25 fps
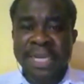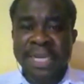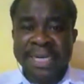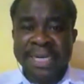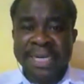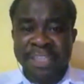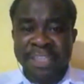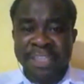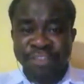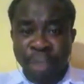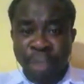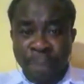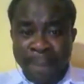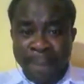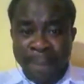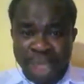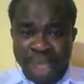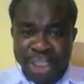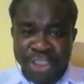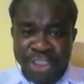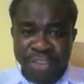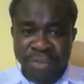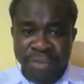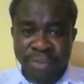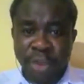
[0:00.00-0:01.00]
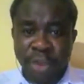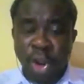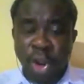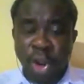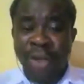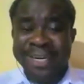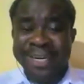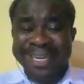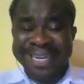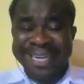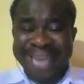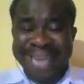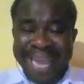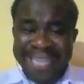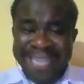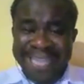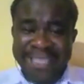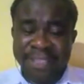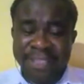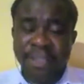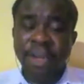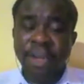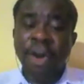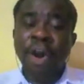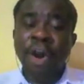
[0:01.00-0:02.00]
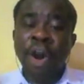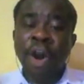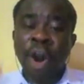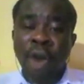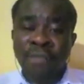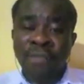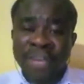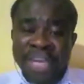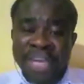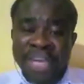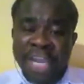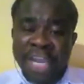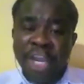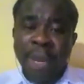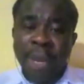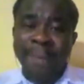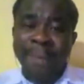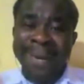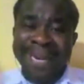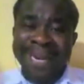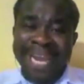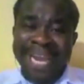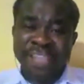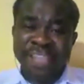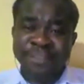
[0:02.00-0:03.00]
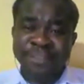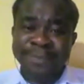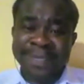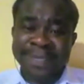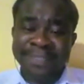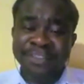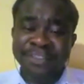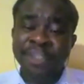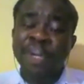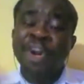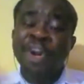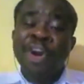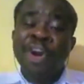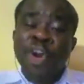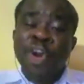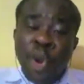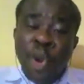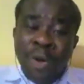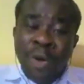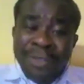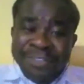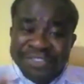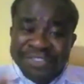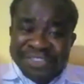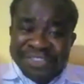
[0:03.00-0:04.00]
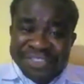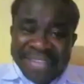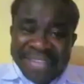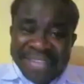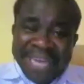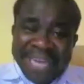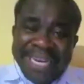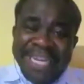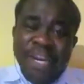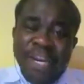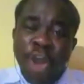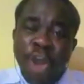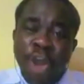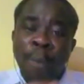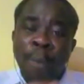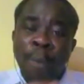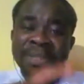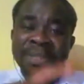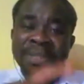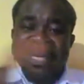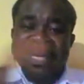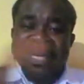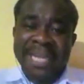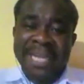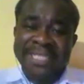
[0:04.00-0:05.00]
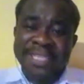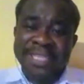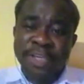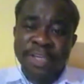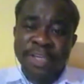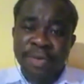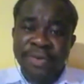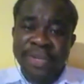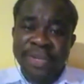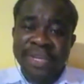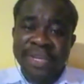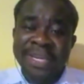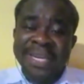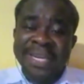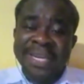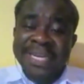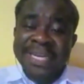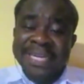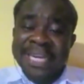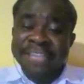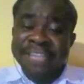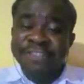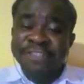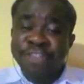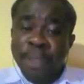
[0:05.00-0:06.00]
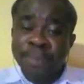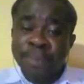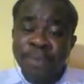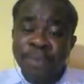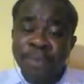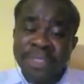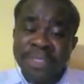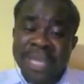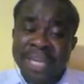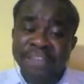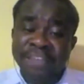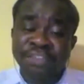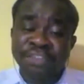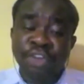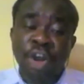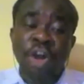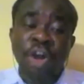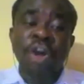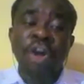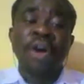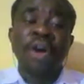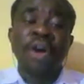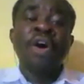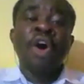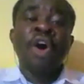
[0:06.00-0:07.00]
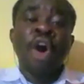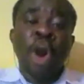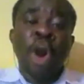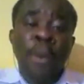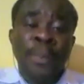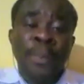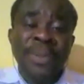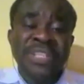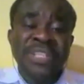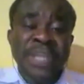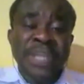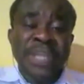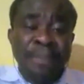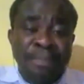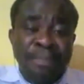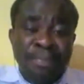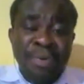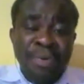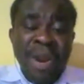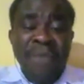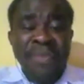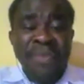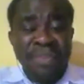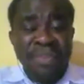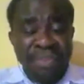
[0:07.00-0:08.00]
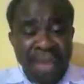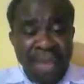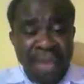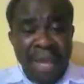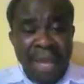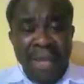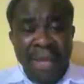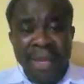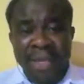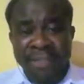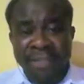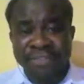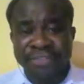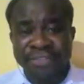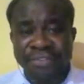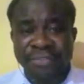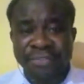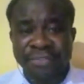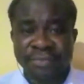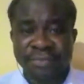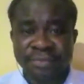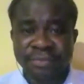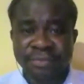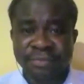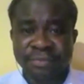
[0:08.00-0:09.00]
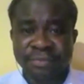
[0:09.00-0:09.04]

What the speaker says: The summation or the netting of the income and expense concerning operating category, the subtotal is called operating profit or loss.